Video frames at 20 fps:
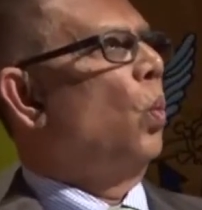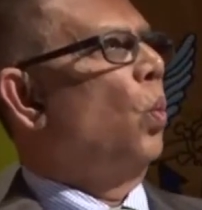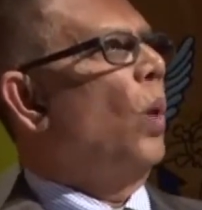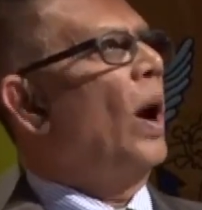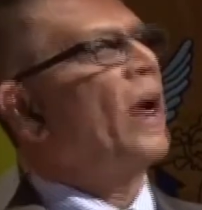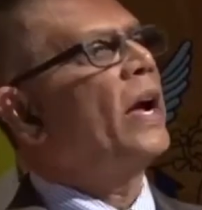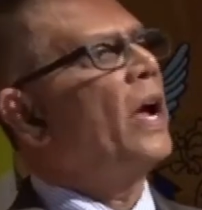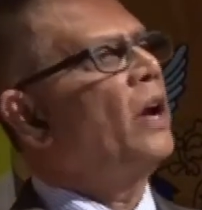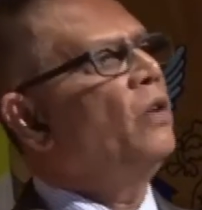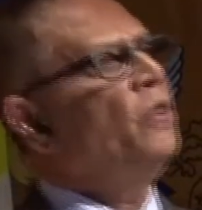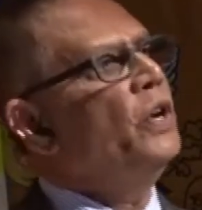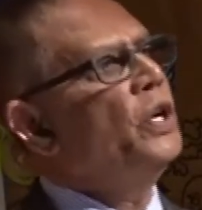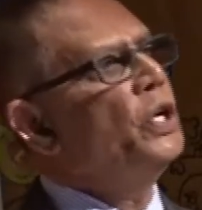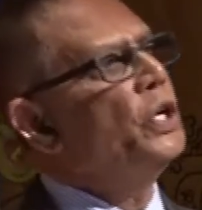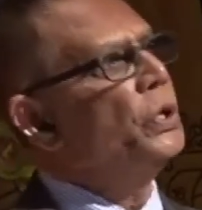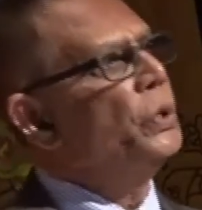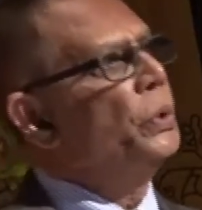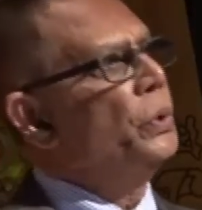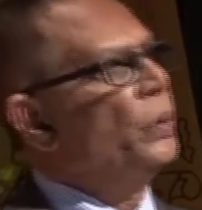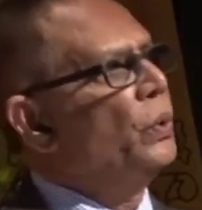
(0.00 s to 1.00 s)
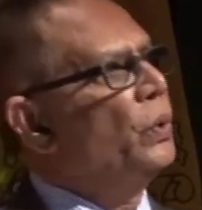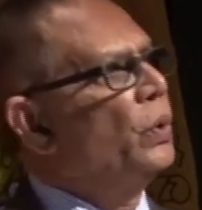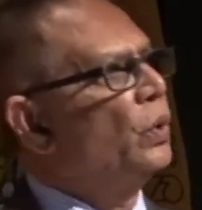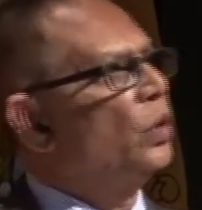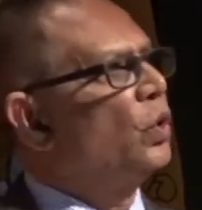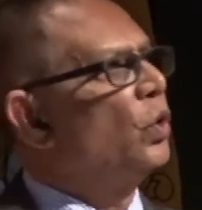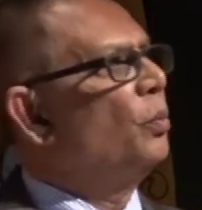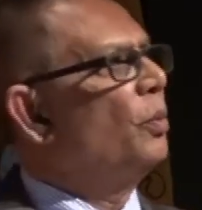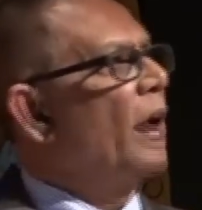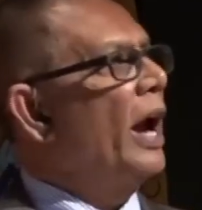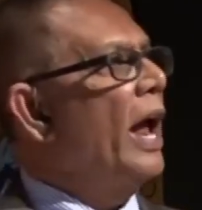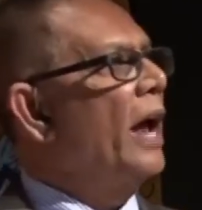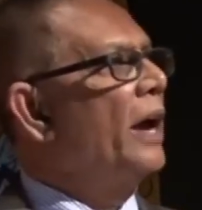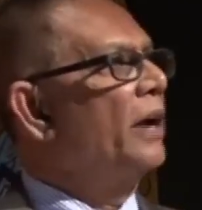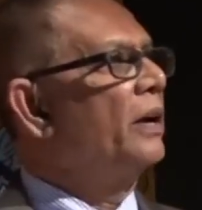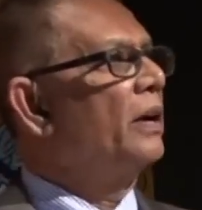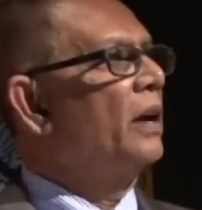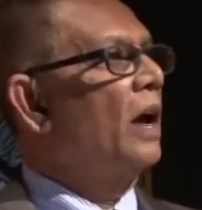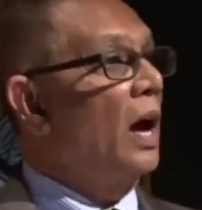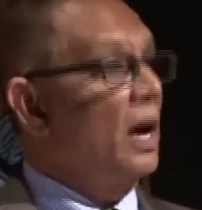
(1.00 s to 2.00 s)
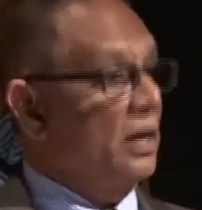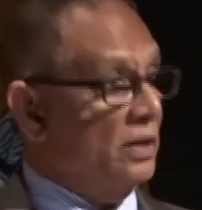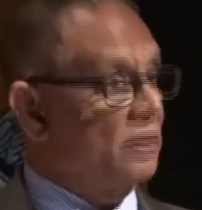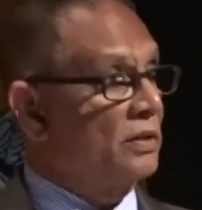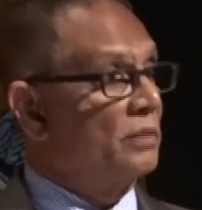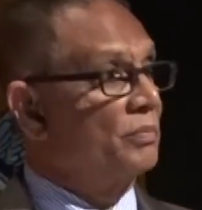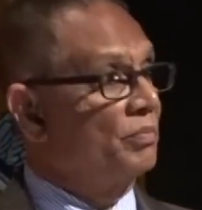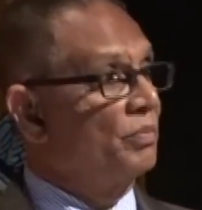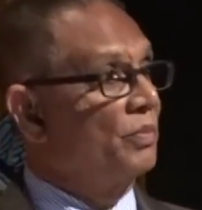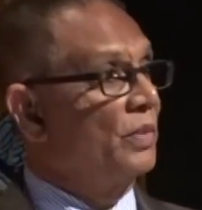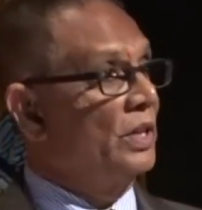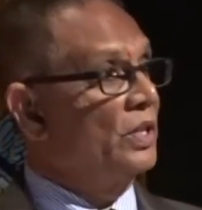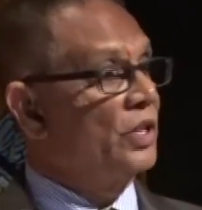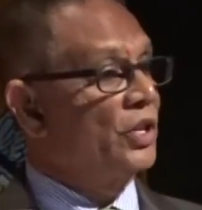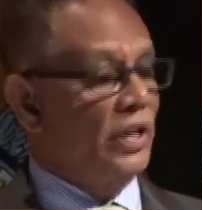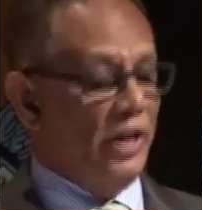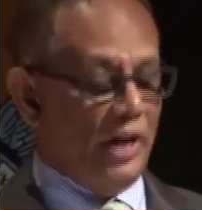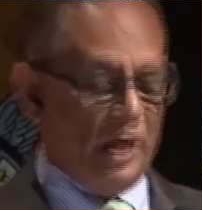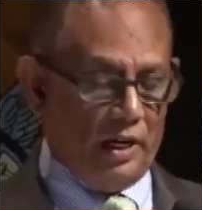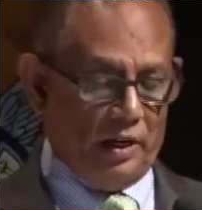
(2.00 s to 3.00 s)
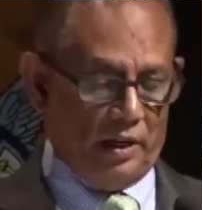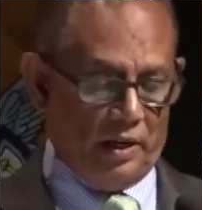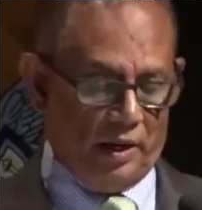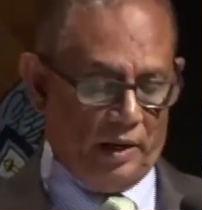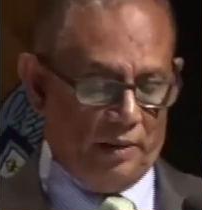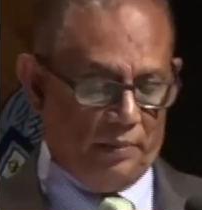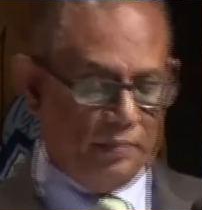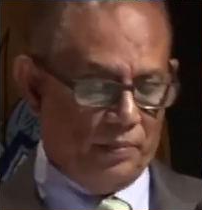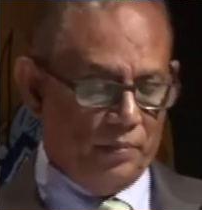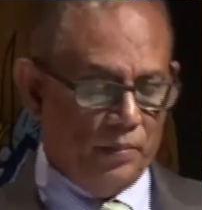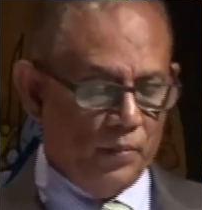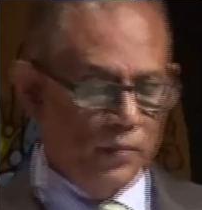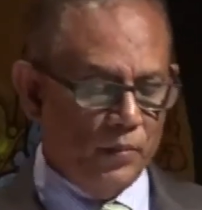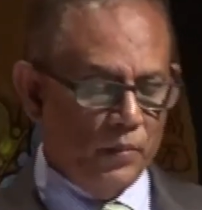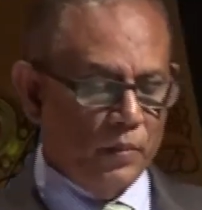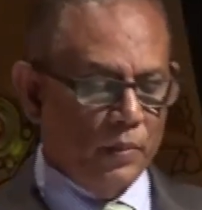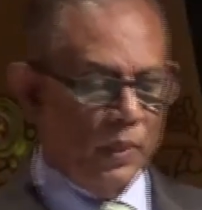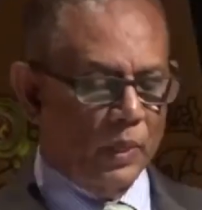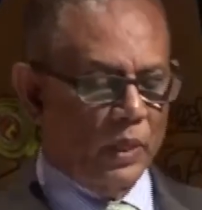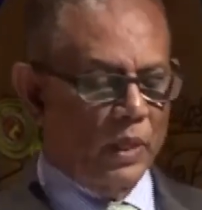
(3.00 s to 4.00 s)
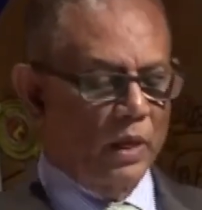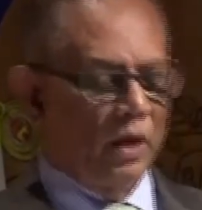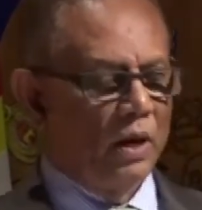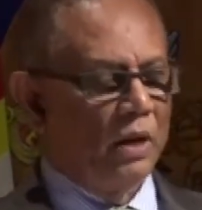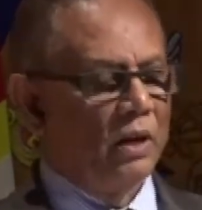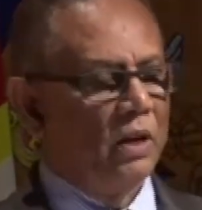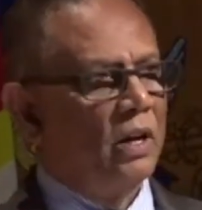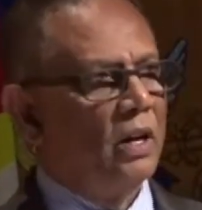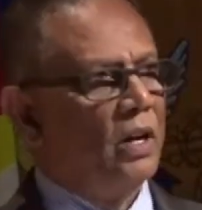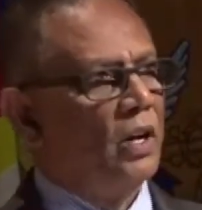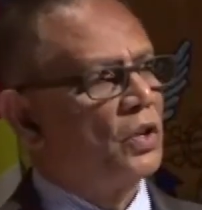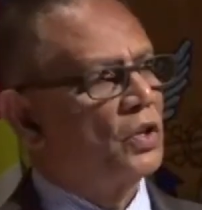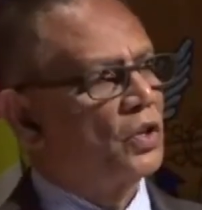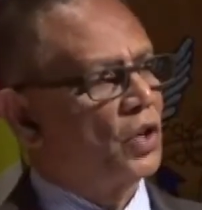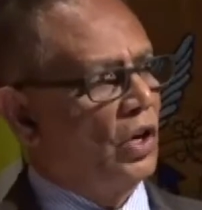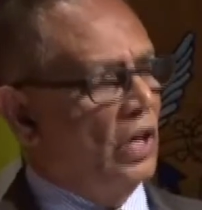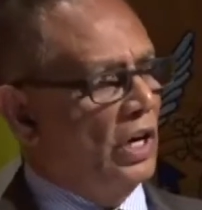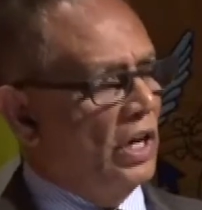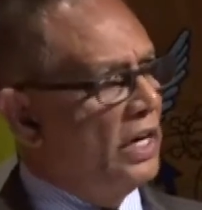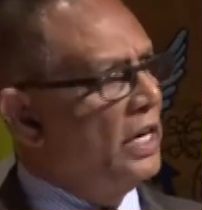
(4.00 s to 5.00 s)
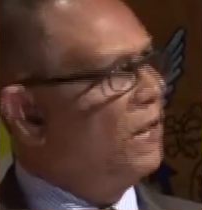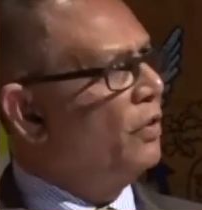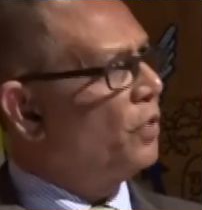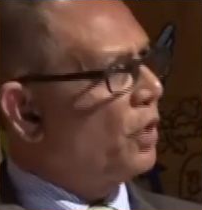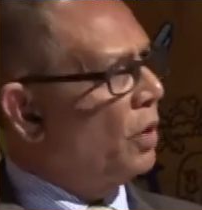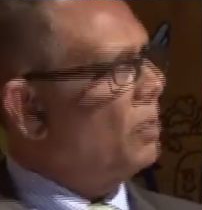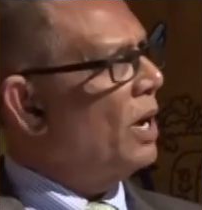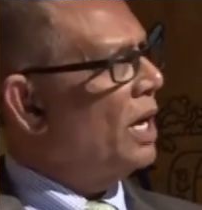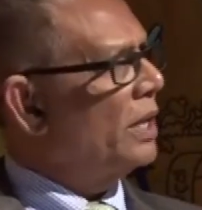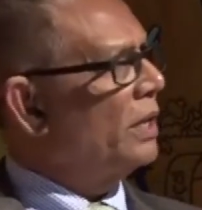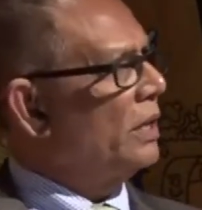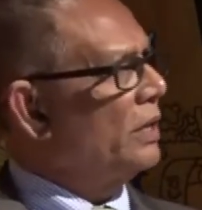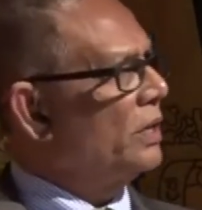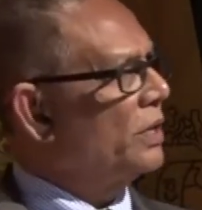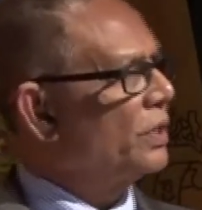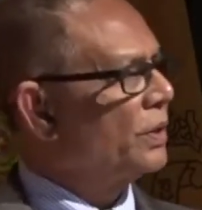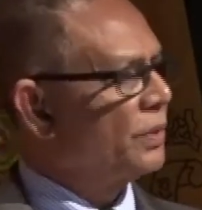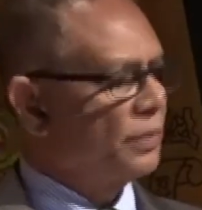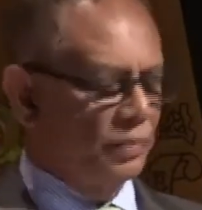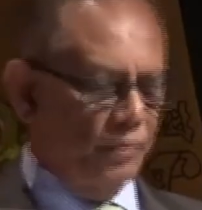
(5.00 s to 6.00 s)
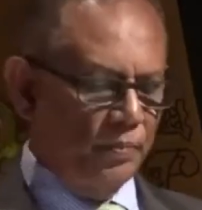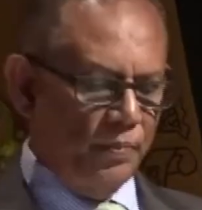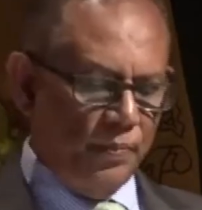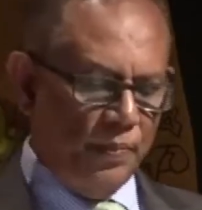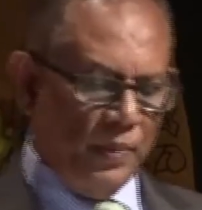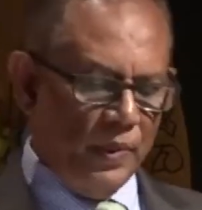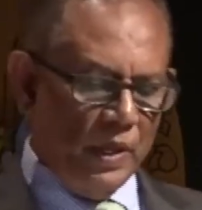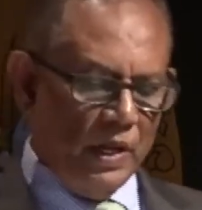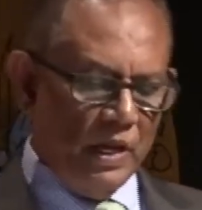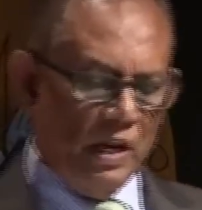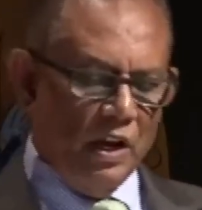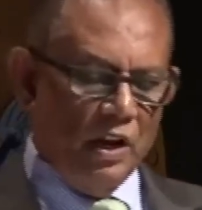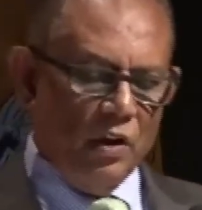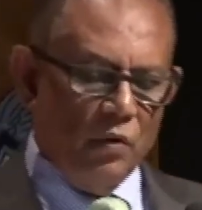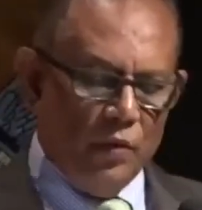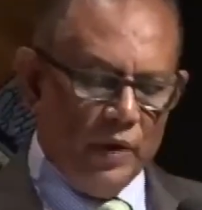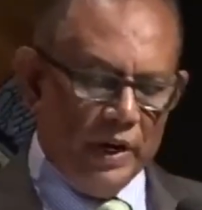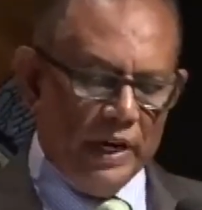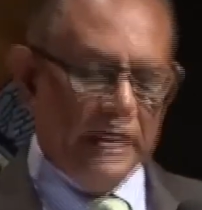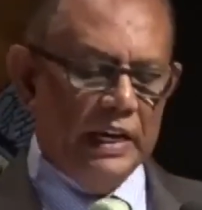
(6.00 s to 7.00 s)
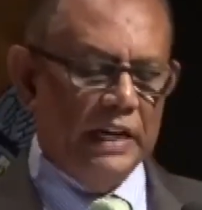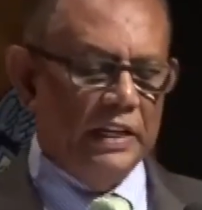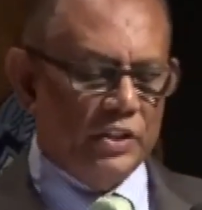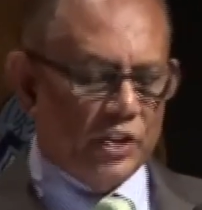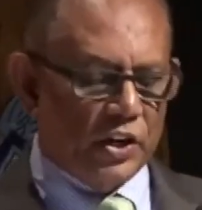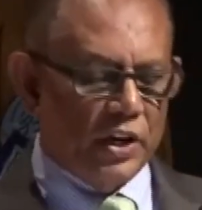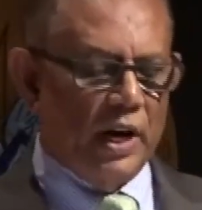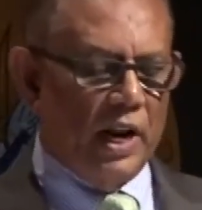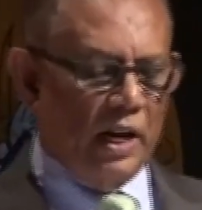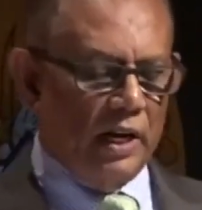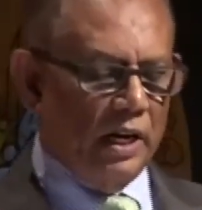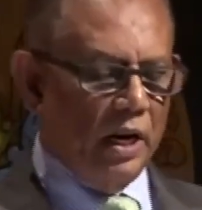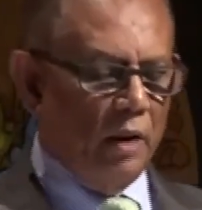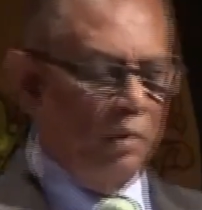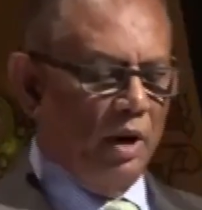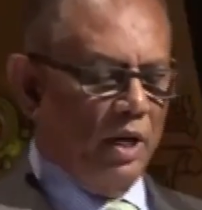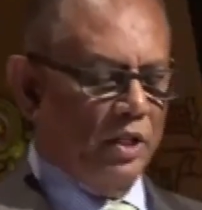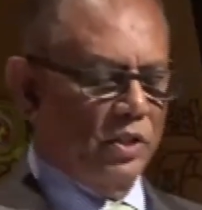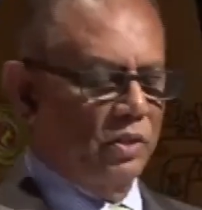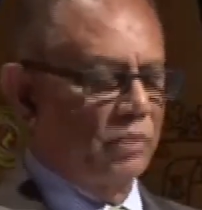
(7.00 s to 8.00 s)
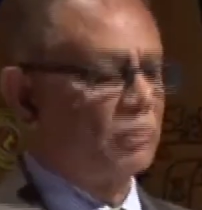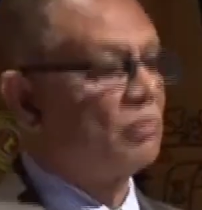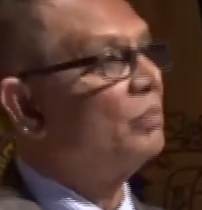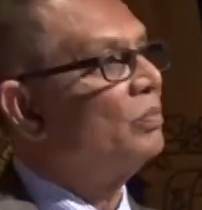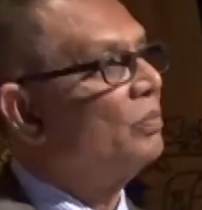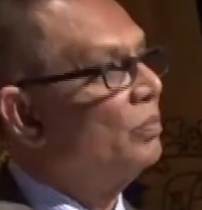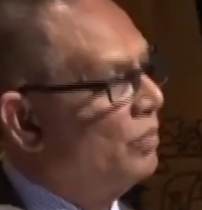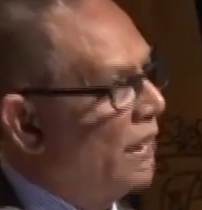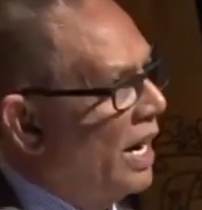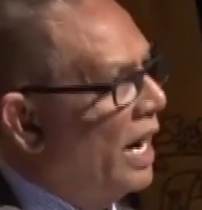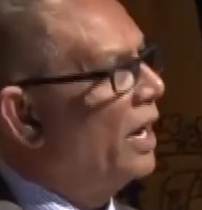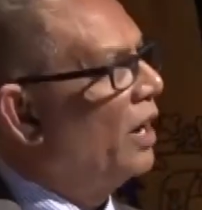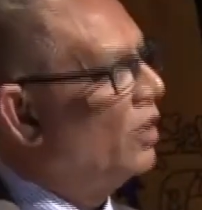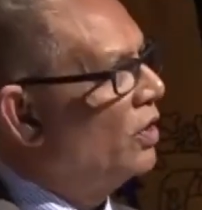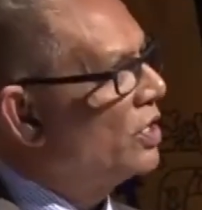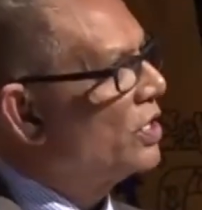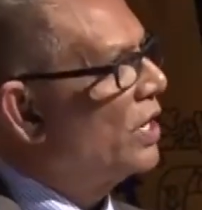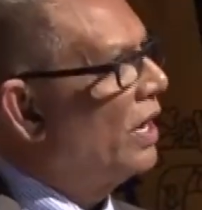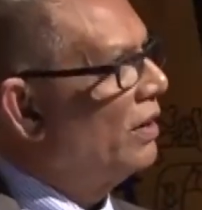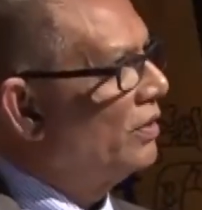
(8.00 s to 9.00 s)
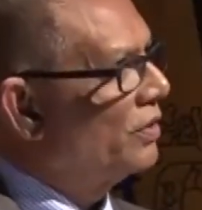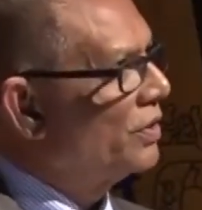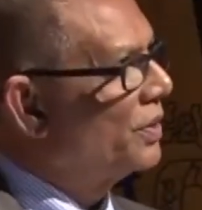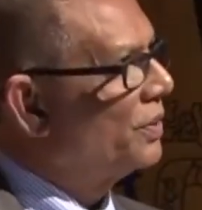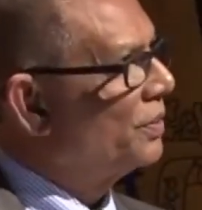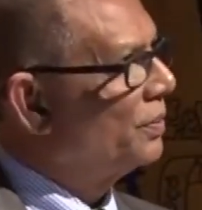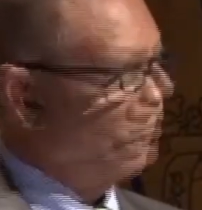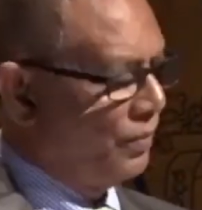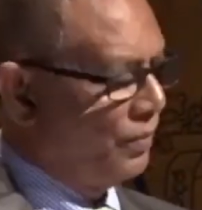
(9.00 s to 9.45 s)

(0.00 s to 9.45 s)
what can we do to brand us in Sri Lanka? So learning from others, we in Sri Lanka must brand ourselves.